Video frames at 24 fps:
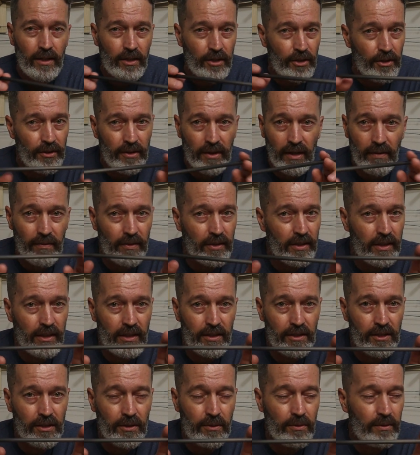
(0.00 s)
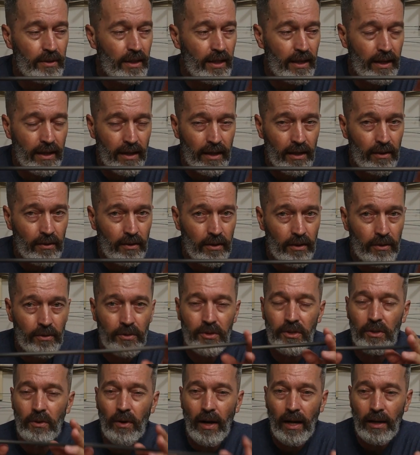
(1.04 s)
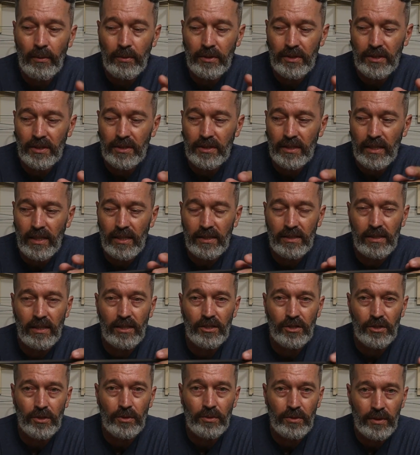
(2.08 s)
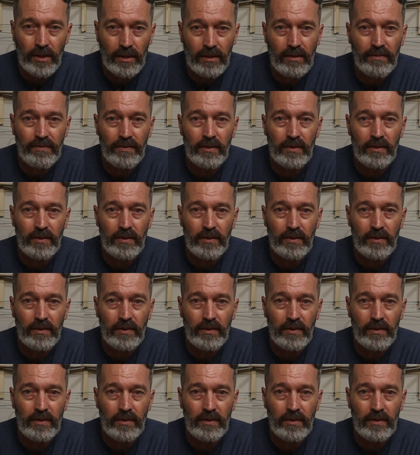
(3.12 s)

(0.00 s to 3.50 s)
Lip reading: you're never going to tune that arrow. So I would suggest that you get the